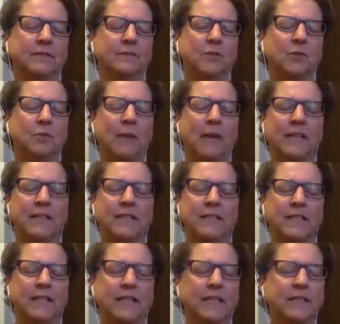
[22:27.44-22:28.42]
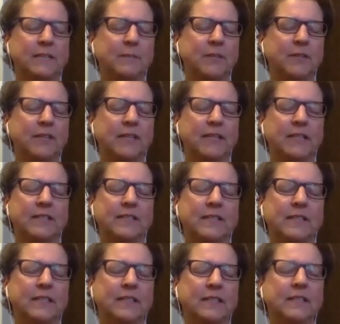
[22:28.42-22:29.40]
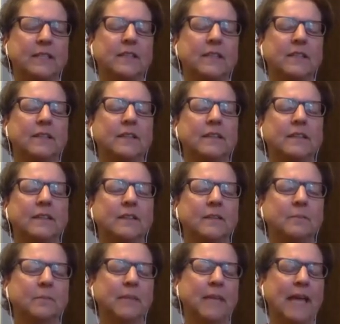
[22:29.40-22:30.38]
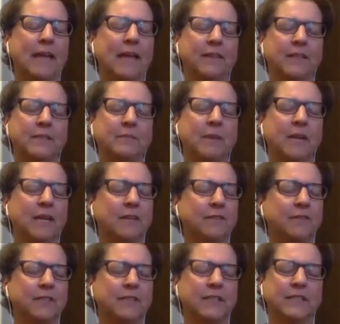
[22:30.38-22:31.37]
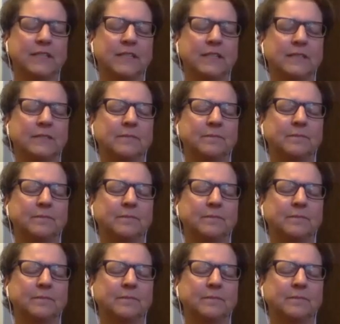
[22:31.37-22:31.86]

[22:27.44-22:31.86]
Go back to the experience that began this mindfulness.